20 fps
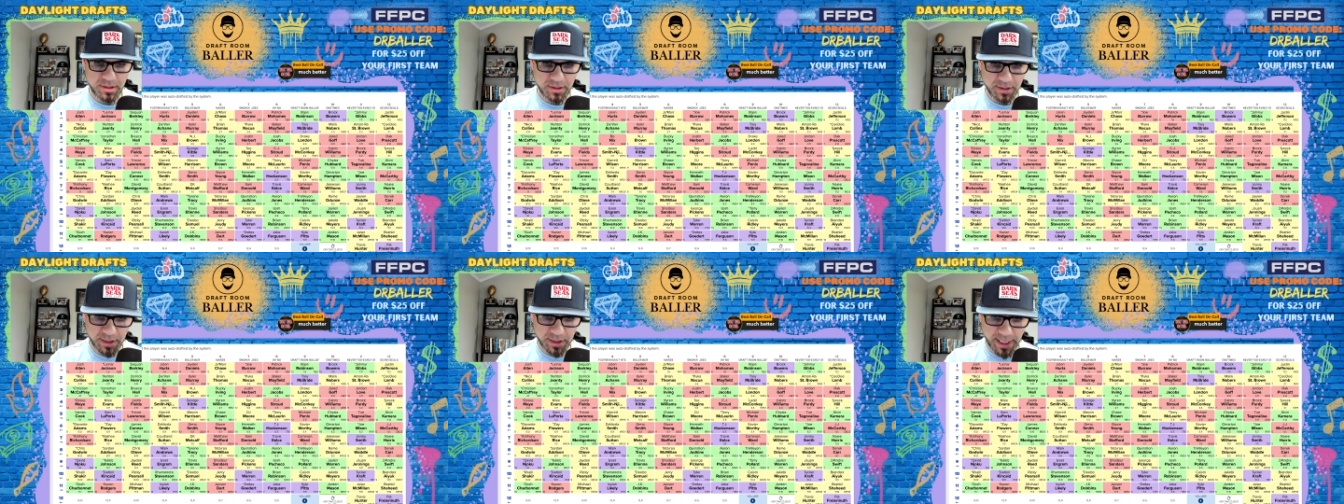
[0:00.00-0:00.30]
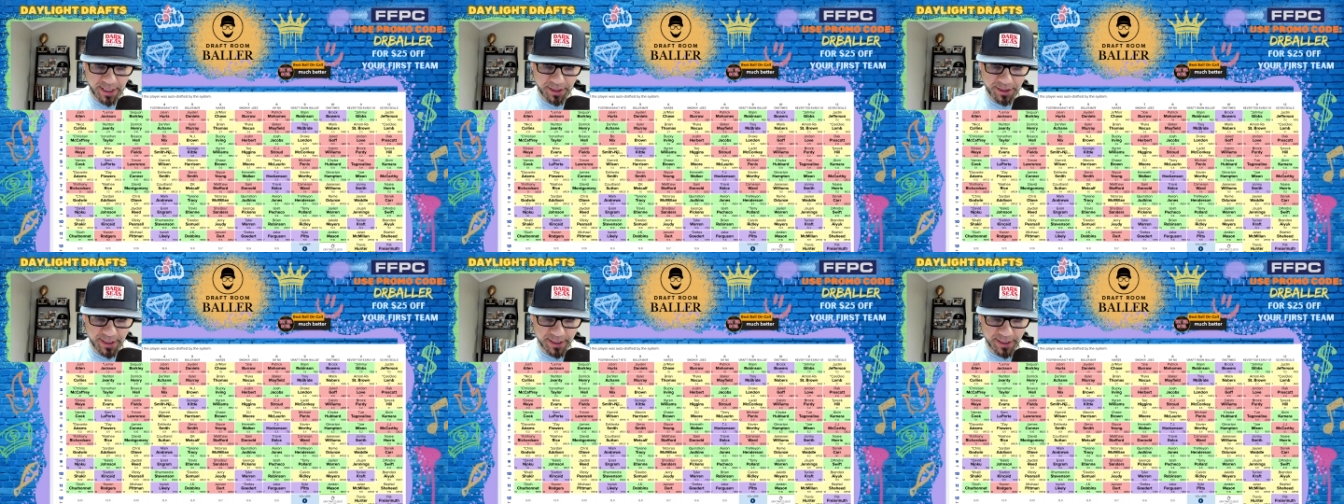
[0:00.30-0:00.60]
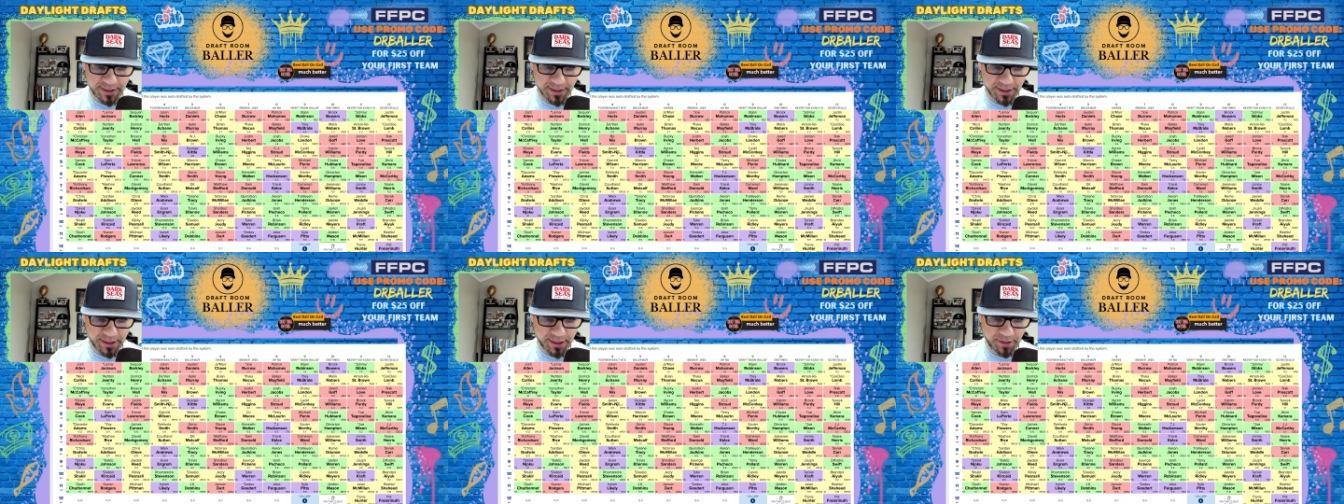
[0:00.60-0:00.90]
Glad you
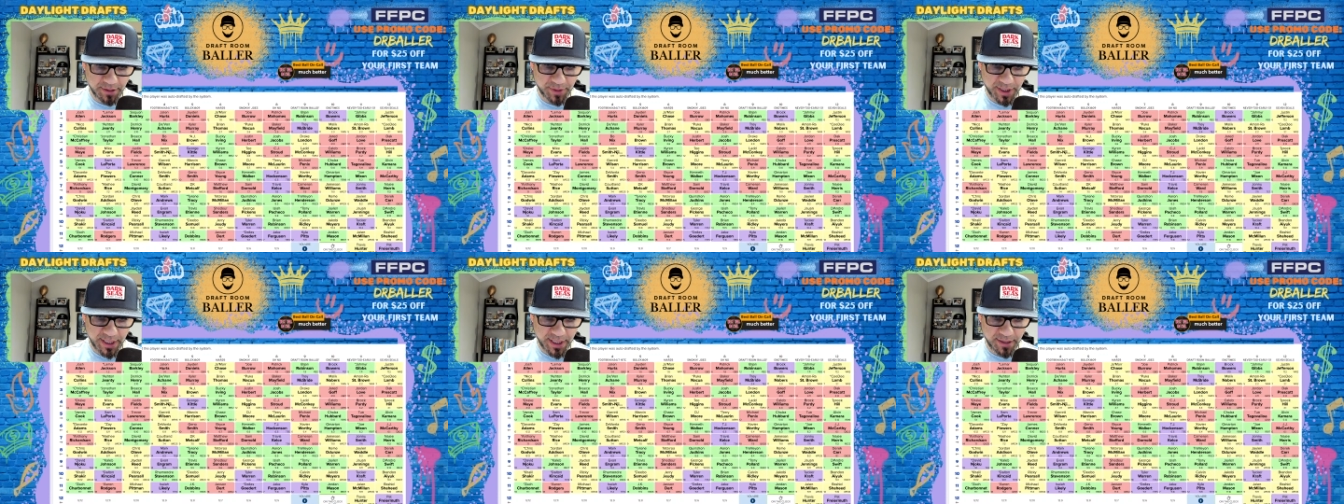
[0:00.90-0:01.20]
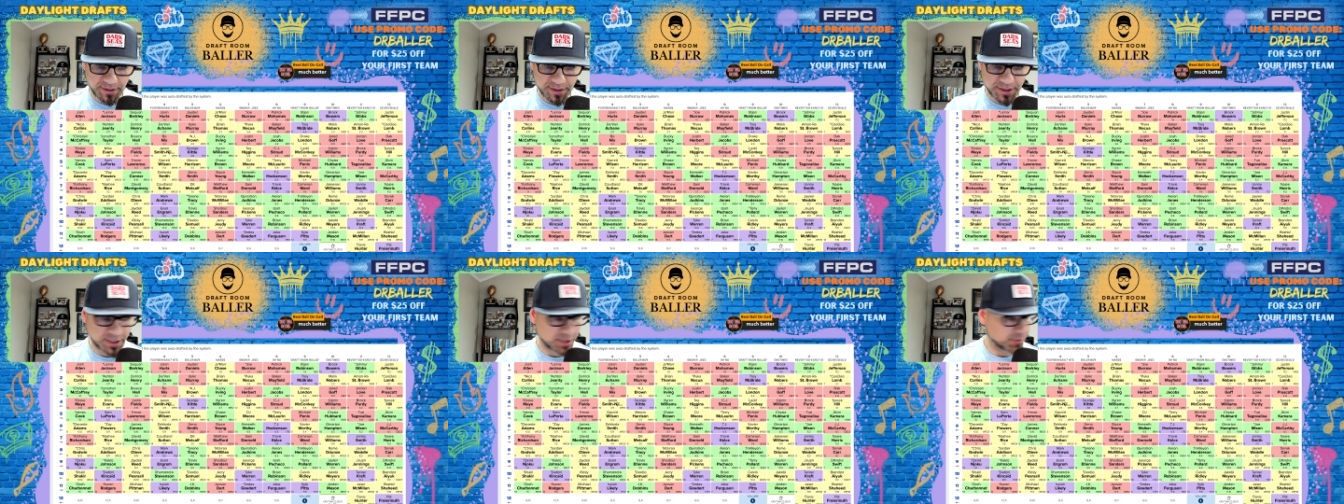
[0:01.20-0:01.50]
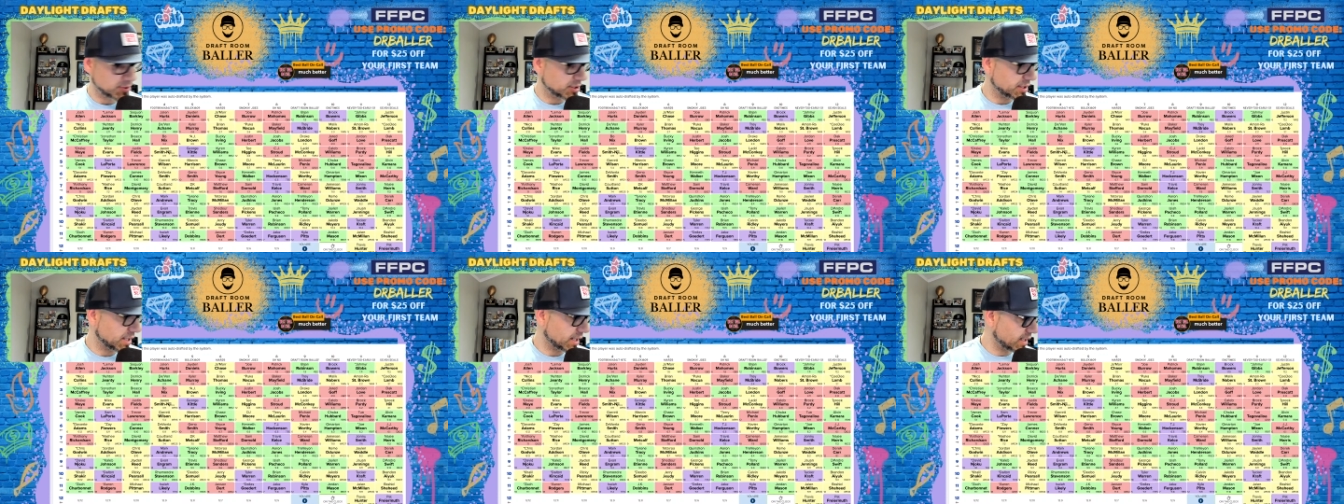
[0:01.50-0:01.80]
guys can hear me now. Sorry
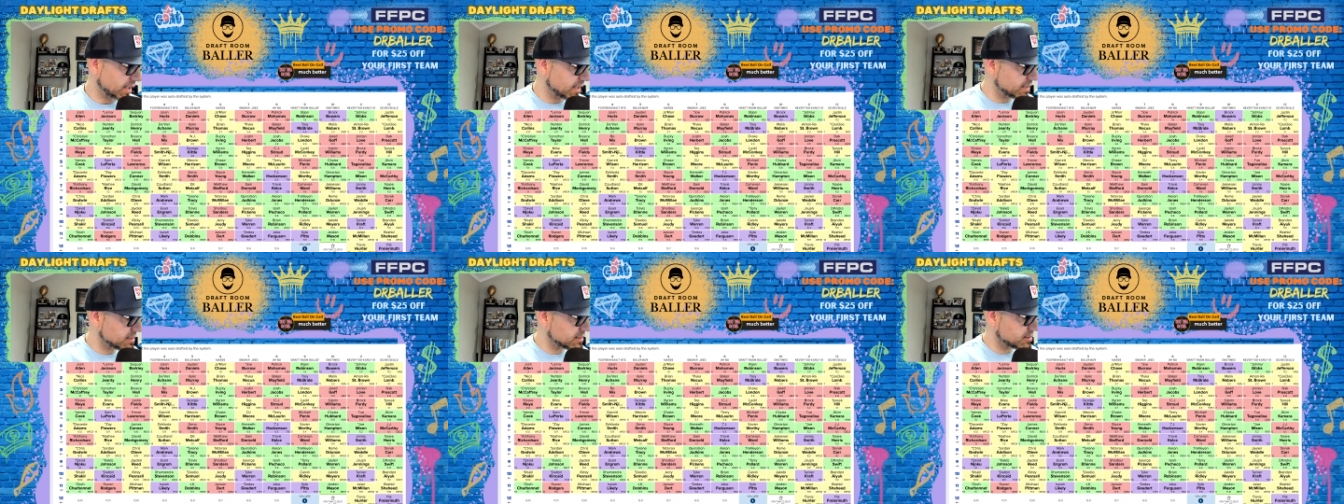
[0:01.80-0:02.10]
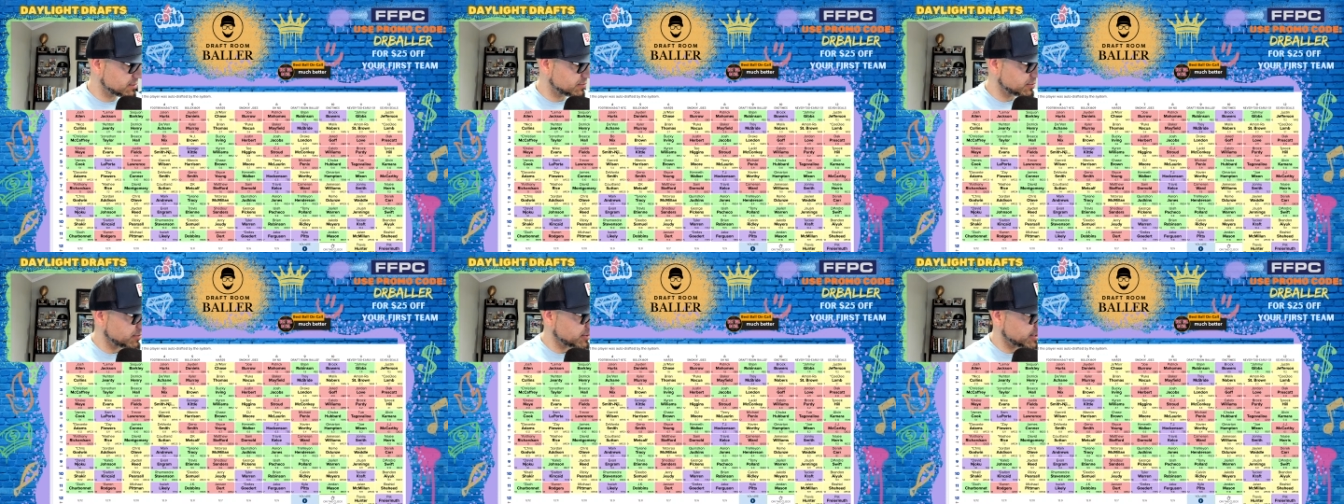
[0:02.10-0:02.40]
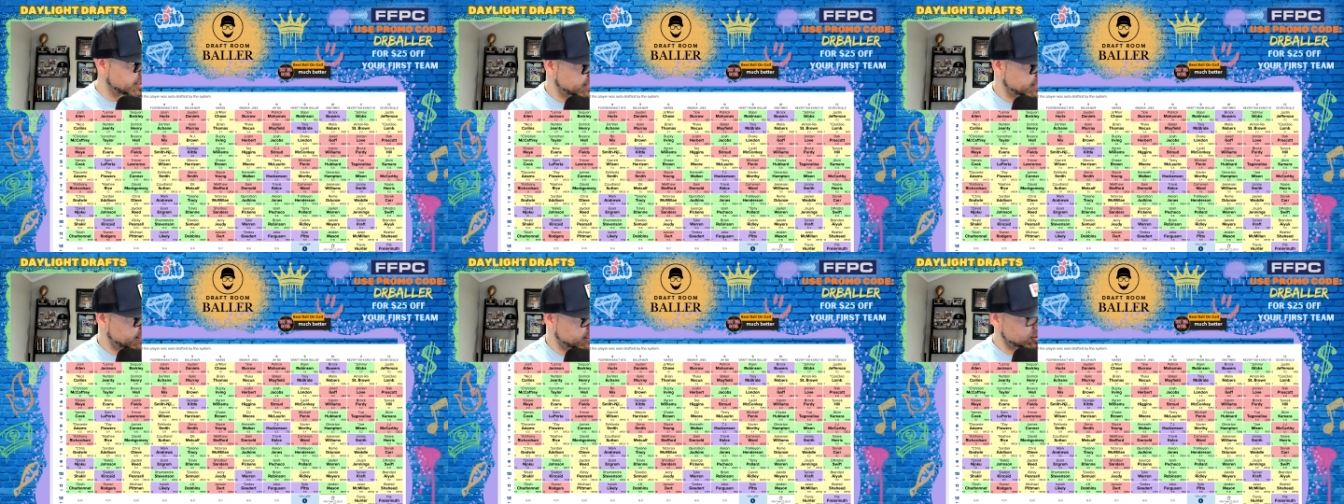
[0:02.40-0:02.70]
about that, guys. Maybe
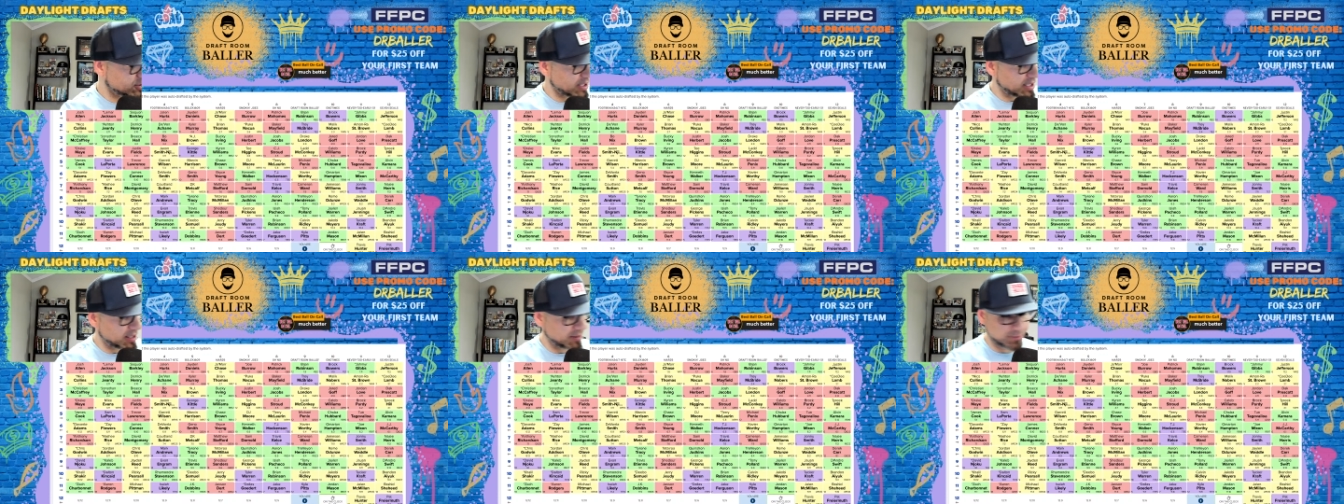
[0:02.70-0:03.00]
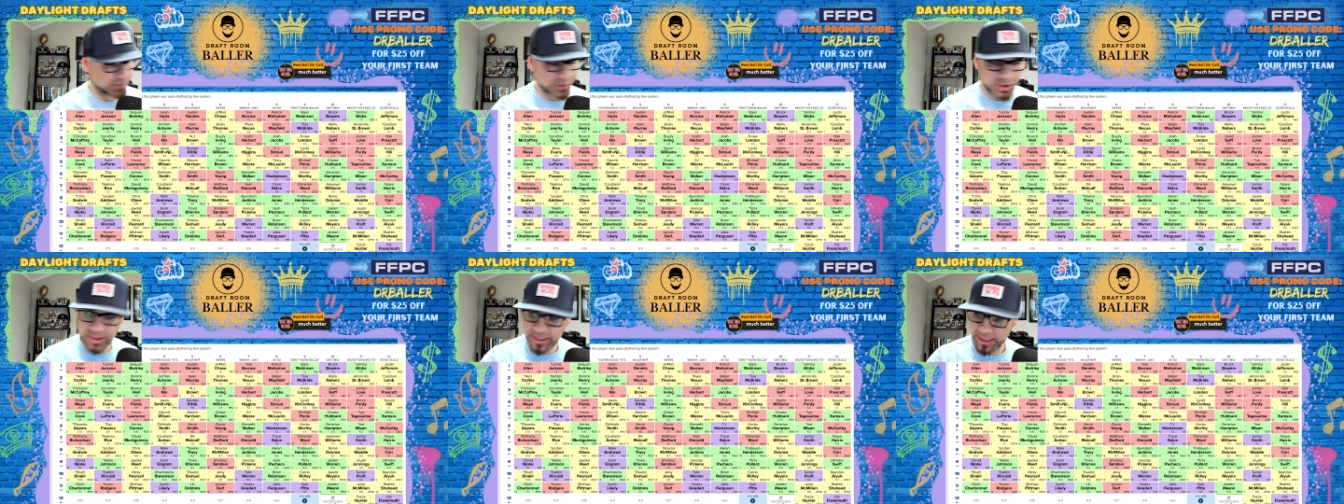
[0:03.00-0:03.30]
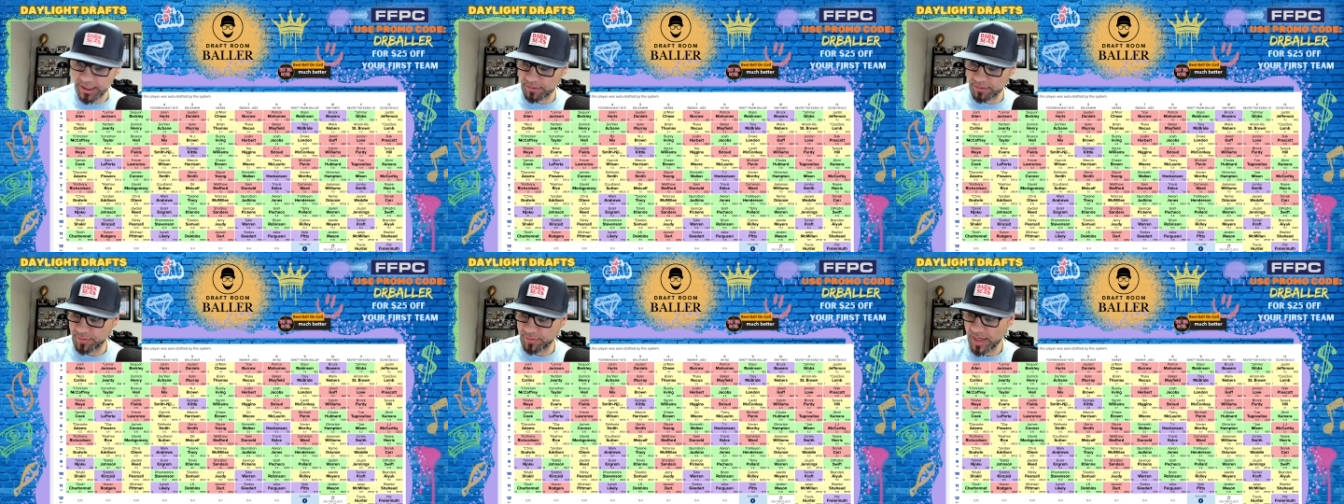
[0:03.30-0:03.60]
let's try the
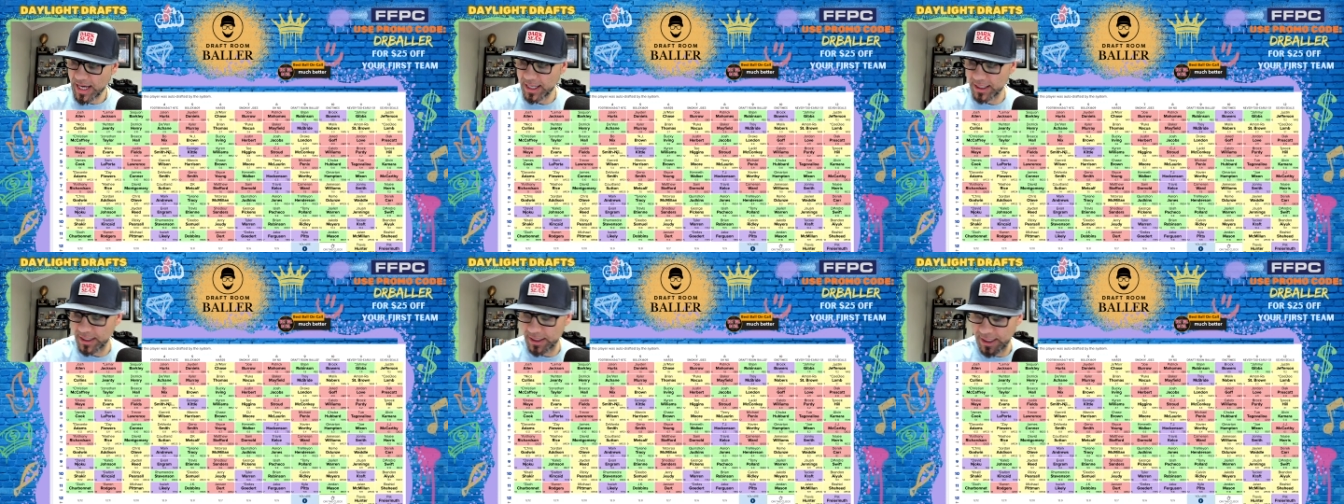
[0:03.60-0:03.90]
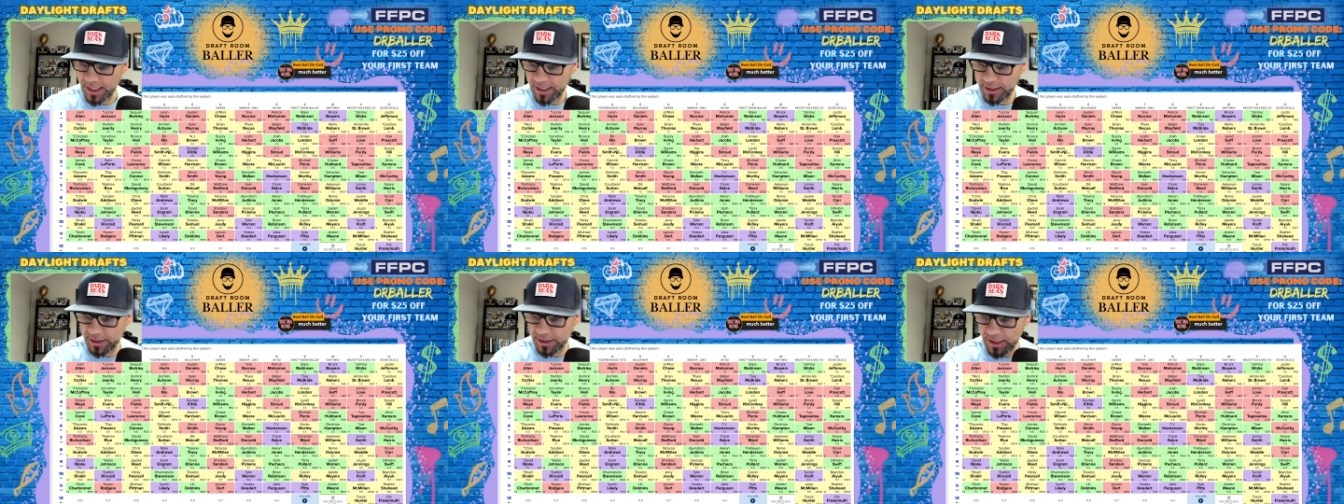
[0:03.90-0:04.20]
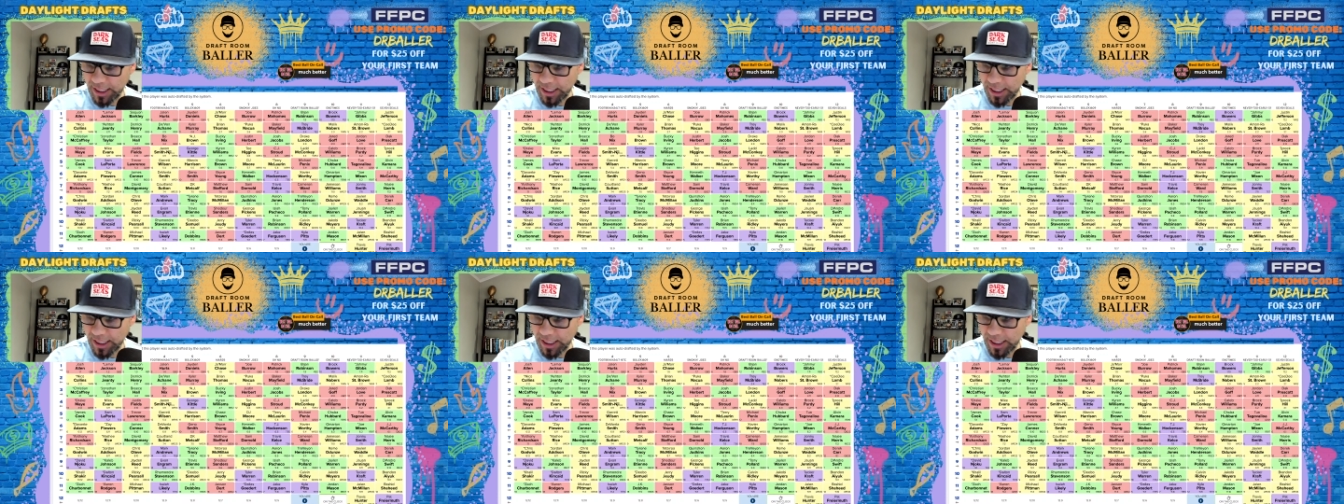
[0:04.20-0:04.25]
music back again.